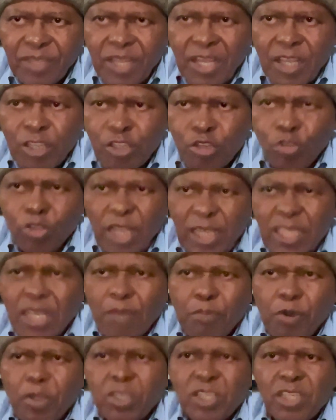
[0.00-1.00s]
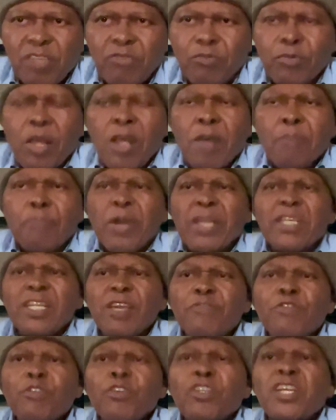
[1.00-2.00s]
So that's a positive. But
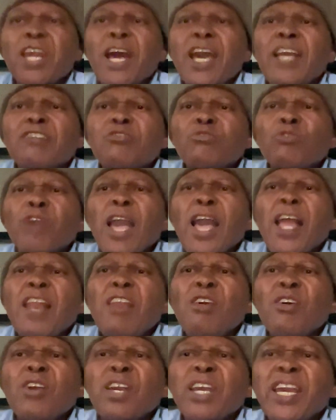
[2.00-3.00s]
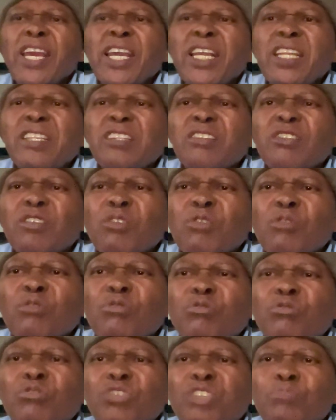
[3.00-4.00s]
if you try to elongate
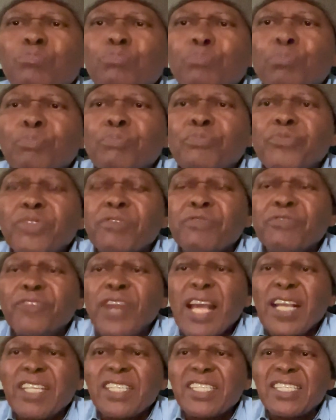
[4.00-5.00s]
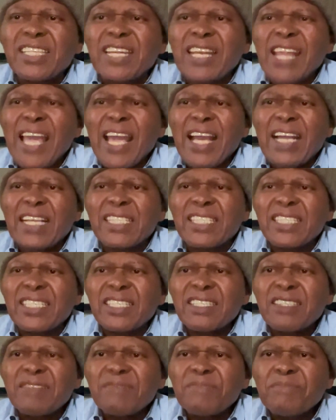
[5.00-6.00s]
those flexed
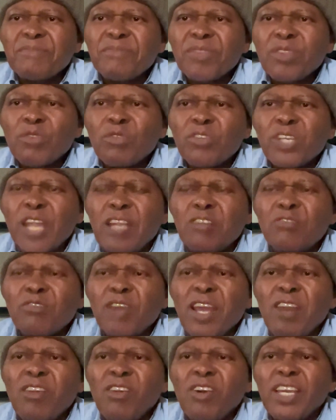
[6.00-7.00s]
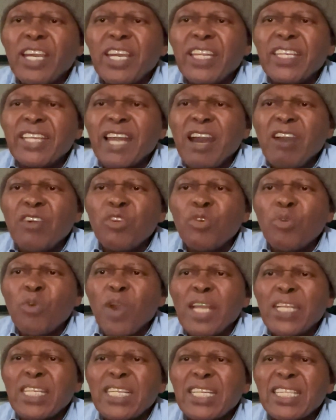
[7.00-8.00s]
legs, you try to elongate, now you
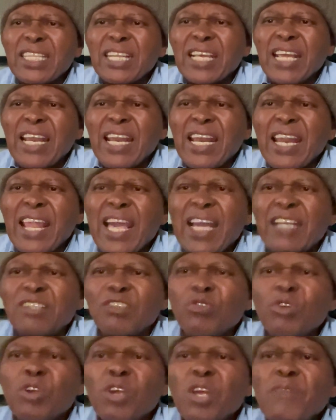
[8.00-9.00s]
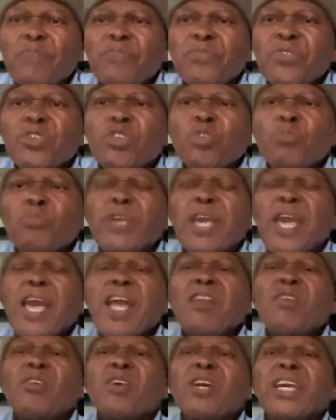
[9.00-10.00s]
want the leg to be
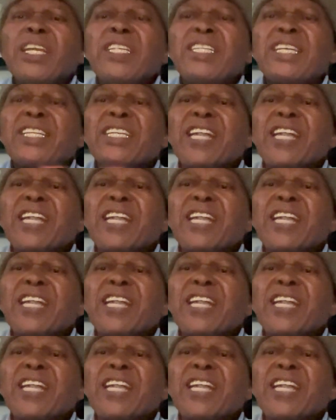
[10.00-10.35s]
elongated.